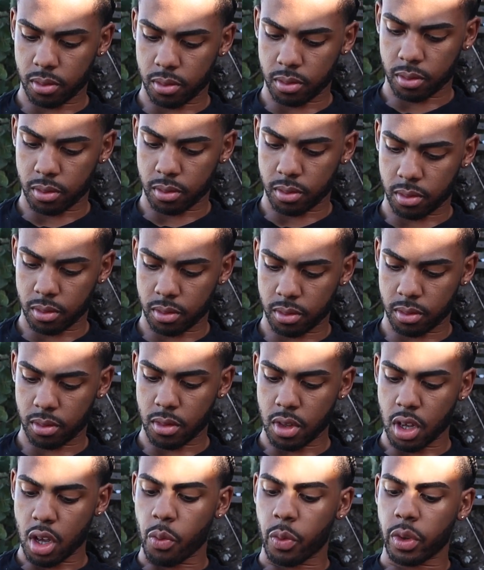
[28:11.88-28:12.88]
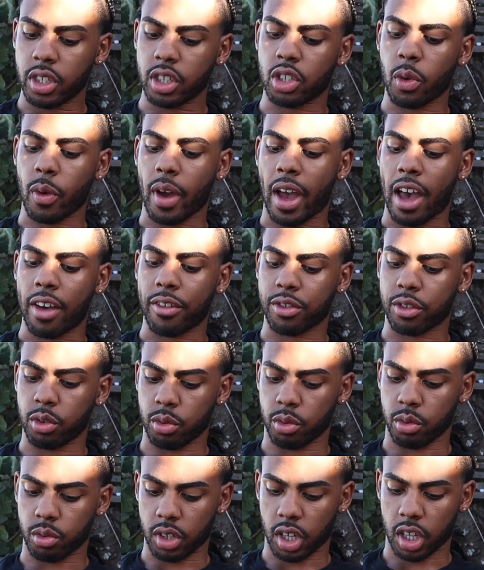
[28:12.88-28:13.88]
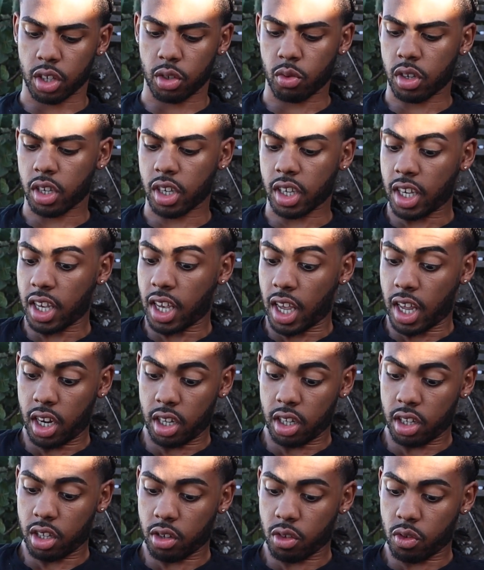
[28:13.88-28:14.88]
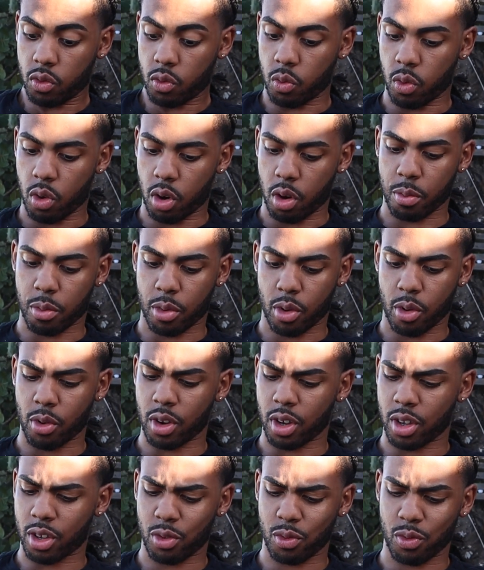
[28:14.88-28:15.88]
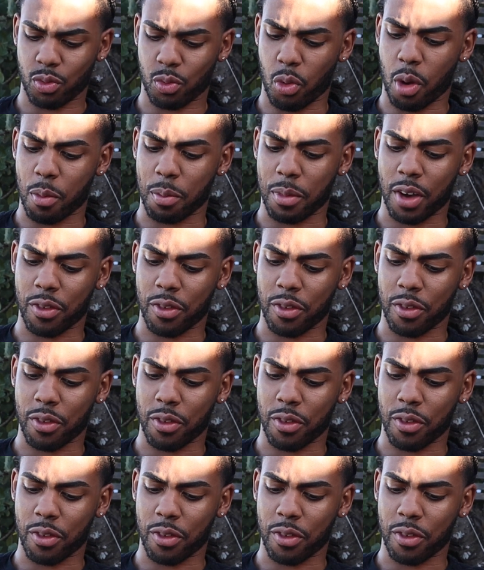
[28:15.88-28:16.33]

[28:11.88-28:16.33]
You just don't have to. Like, you can get anything you want, bro.